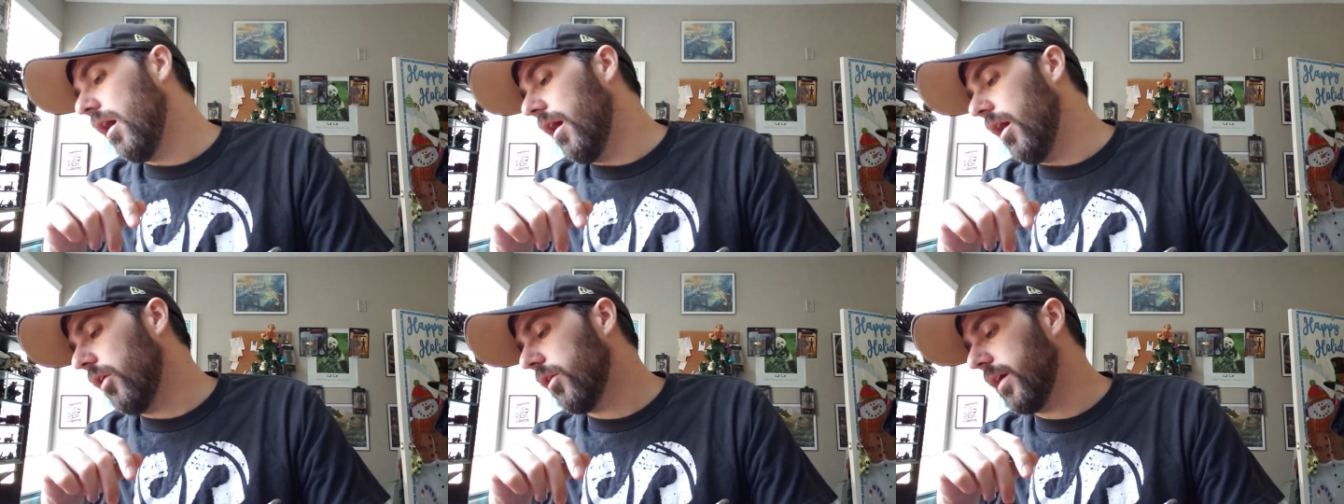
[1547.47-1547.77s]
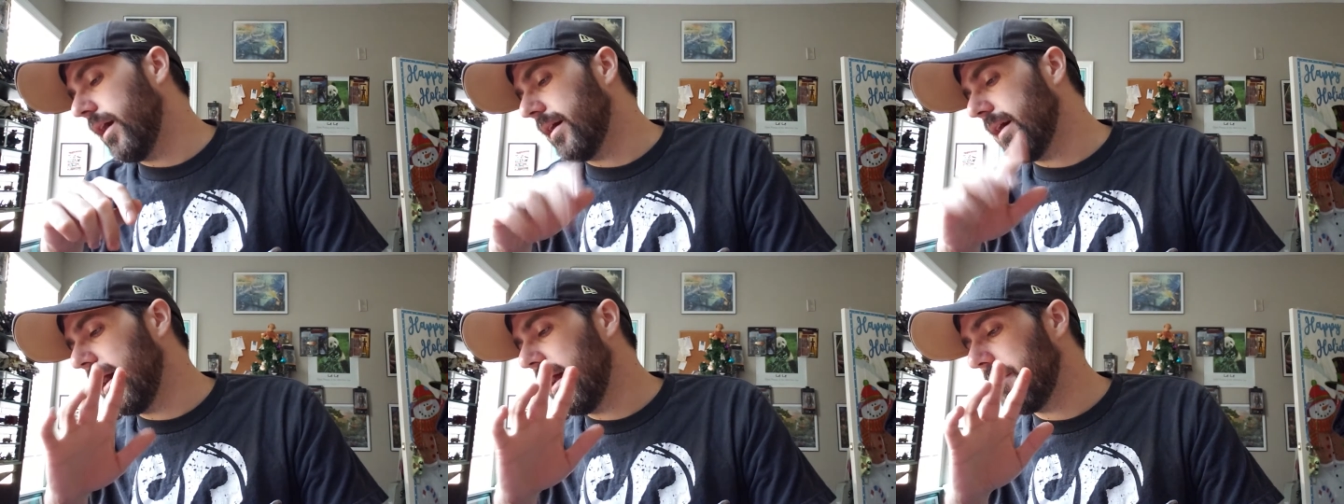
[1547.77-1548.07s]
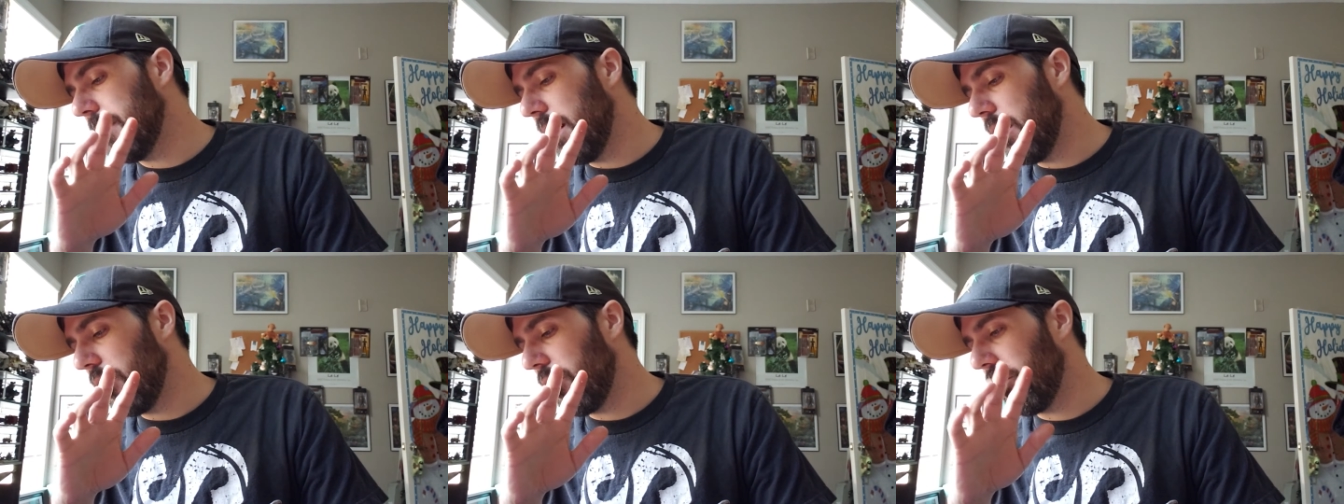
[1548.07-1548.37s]
Okay, I got
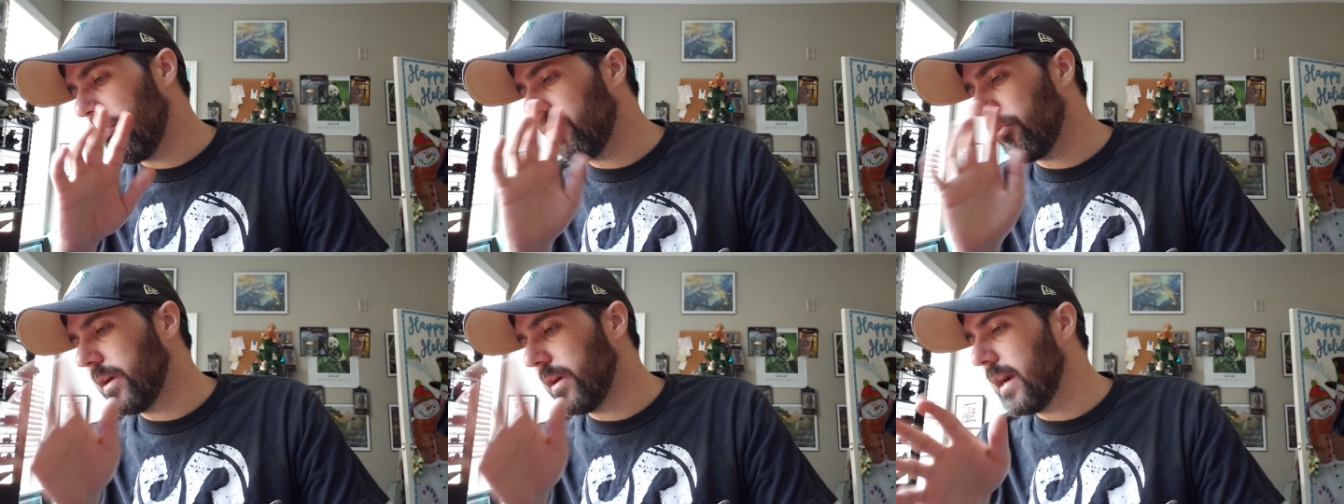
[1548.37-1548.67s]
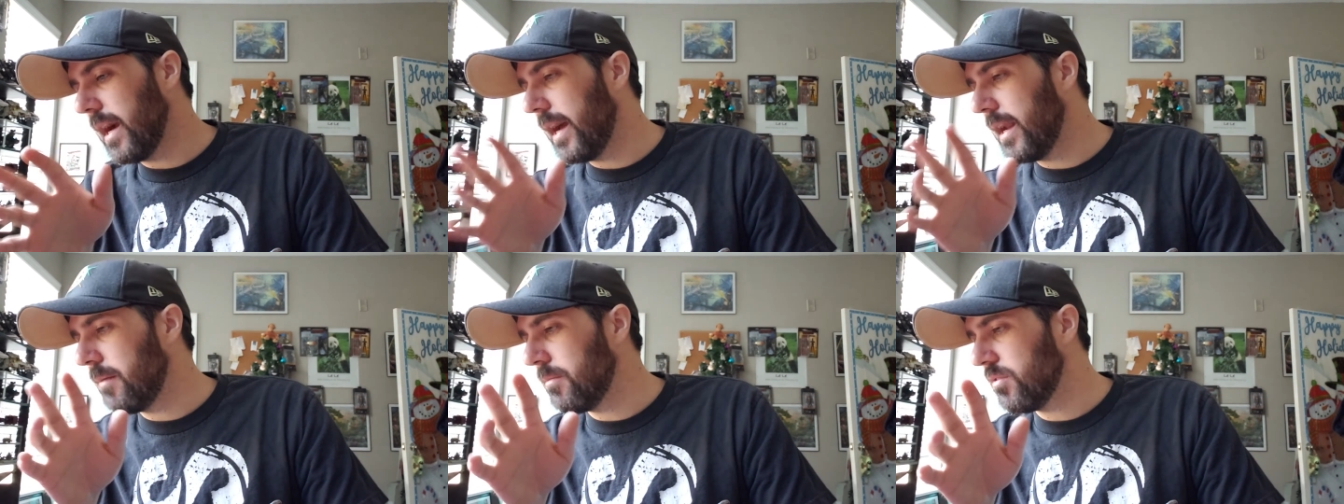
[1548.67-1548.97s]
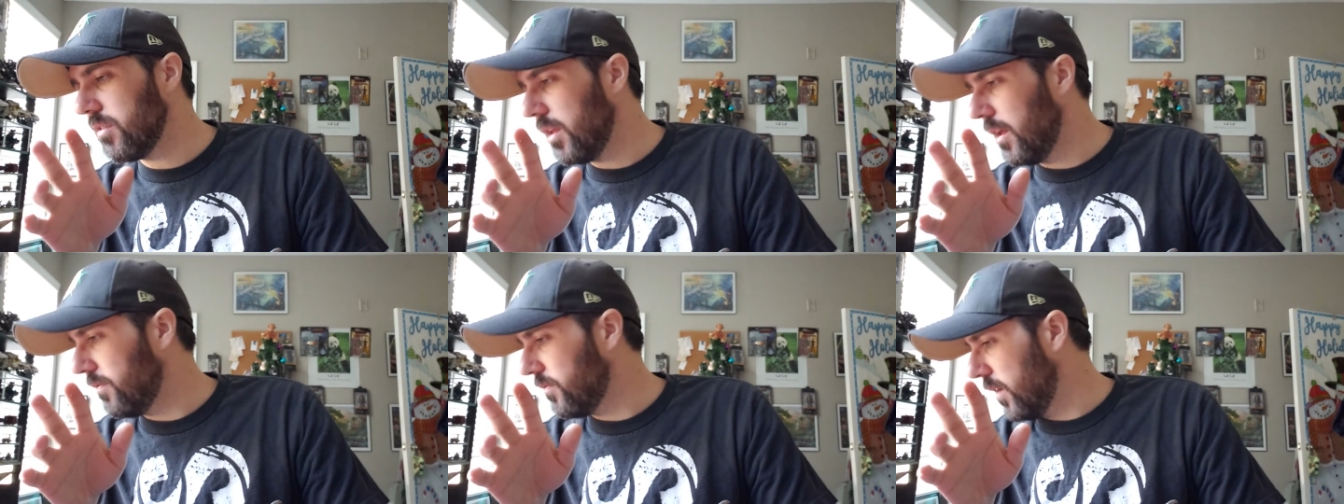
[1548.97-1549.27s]
about 3
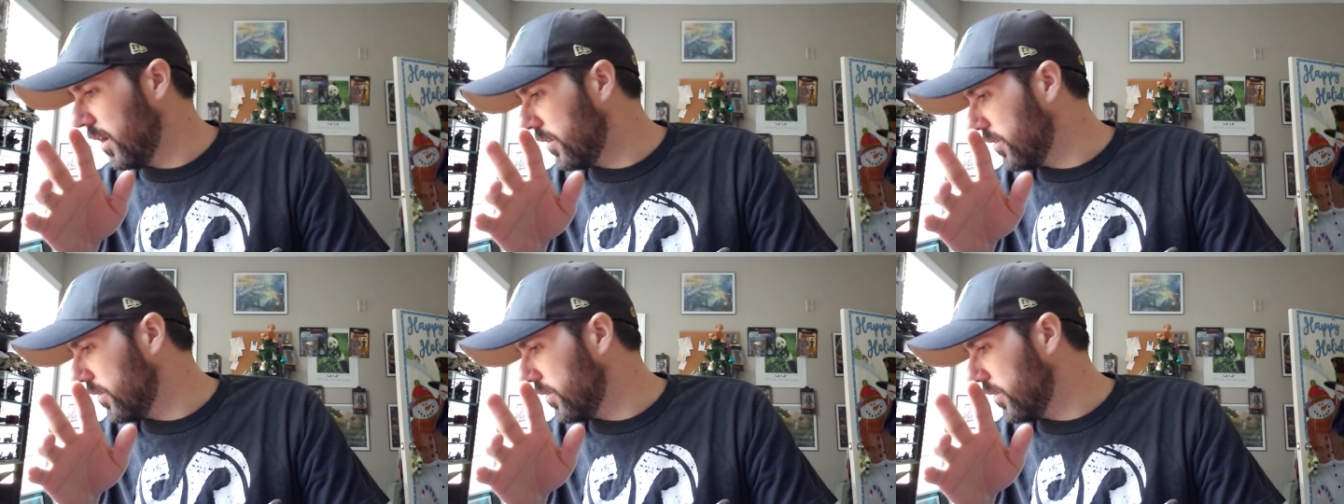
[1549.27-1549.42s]
items left, I